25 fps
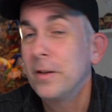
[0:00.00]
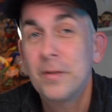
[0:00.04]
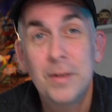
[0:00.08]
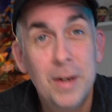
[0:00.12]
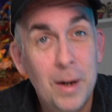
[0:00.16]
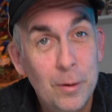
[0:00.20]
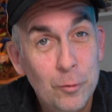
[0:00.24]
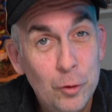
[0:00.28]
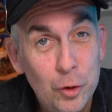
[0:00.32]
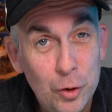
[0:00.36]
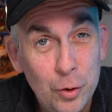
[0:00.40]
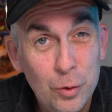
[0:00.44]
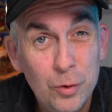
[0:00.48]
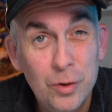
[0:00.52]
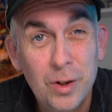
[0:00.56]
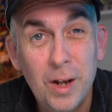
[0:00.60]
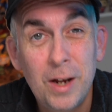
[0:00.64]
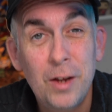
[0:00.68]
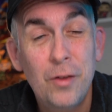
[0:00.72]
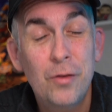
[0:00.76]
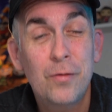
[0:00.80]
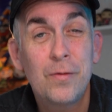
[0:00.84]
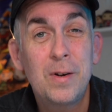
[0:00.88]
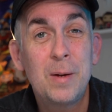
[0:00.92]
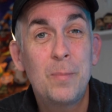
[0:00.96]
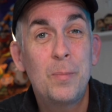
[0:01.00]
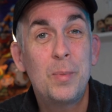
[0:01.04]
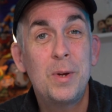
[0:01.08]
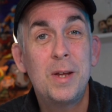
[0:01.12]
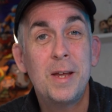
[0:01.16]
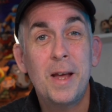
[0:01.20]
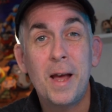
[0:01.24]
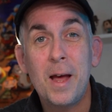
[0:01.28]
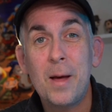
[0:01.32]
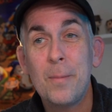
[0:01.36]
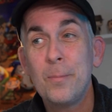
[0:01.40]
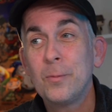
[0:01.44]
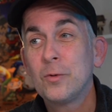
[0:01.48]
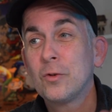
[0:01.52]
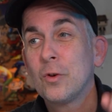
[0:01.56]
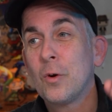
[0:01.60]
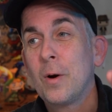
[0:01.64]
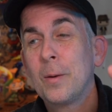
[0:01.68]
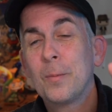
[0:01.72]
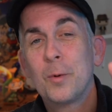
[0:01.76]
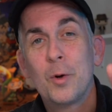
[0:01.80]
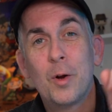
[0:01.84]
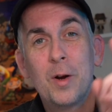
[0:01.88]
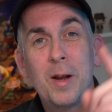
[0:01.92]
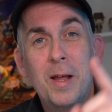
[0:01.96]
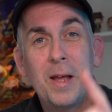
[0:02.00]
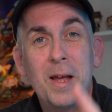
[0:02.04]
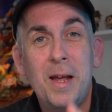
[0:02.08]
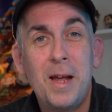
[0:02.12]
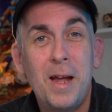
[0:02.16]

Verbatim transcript: it's now Tuesday 3 PM, so I'm going to